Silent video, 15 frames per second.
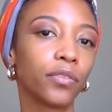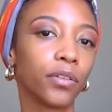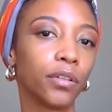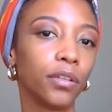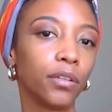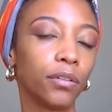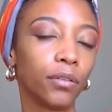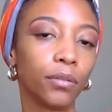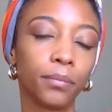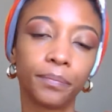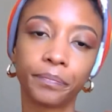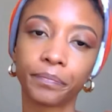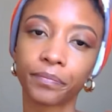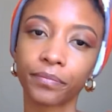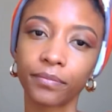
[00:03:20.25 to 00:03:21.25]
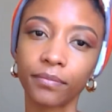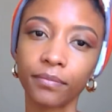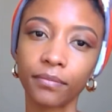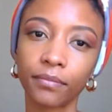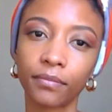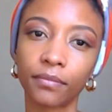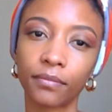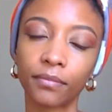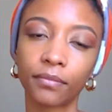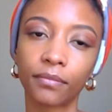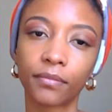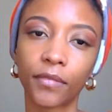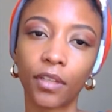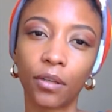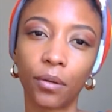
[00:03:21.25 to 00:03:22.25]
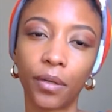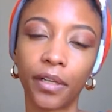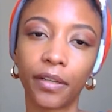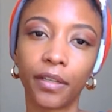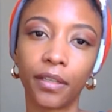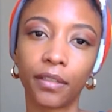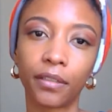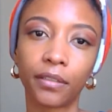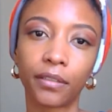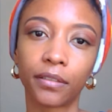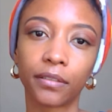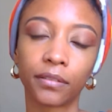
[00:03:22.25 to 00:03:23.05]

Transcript: you, Aquarius.